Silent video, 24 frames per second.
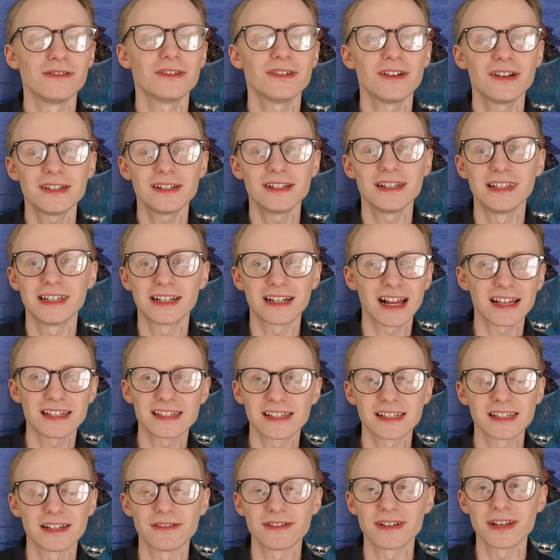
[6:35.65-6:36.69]
Certainly in the
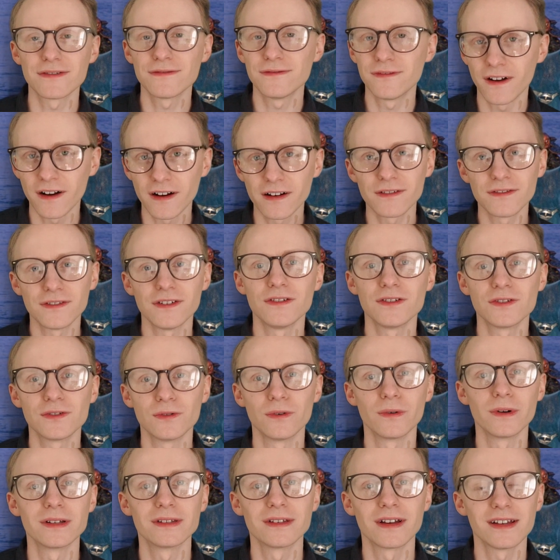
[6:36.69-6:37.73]
classic series, there's very few
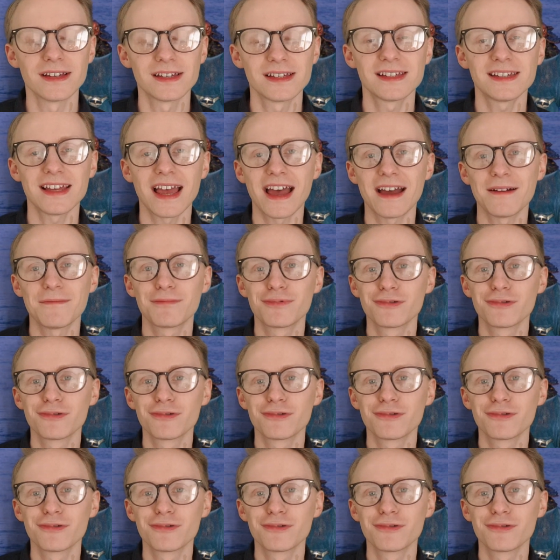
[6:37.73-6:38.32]
stories that are set